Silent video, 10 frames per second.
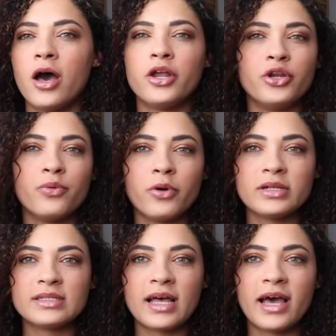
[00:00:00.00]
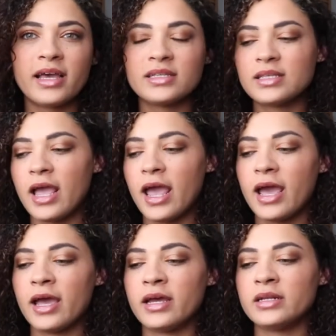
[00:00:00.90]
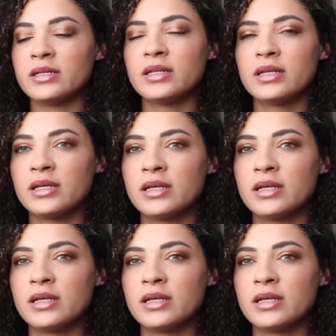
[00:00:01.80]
a newborn size and